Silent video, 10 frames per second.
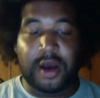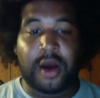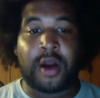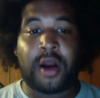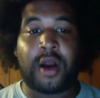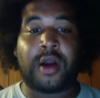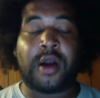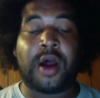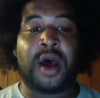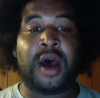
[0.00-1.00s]

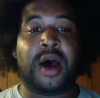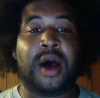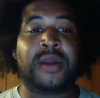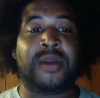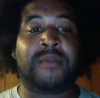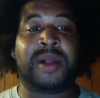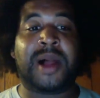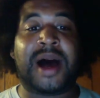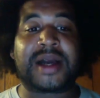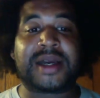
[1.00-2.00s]
are on the
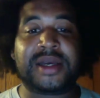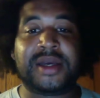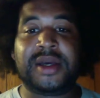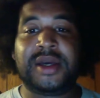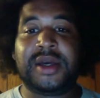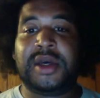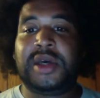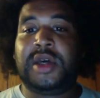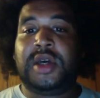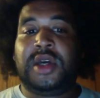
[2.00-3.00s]
block.
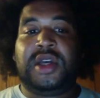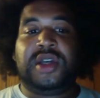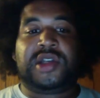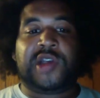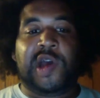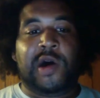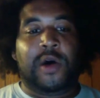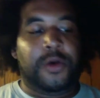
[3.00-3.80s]
So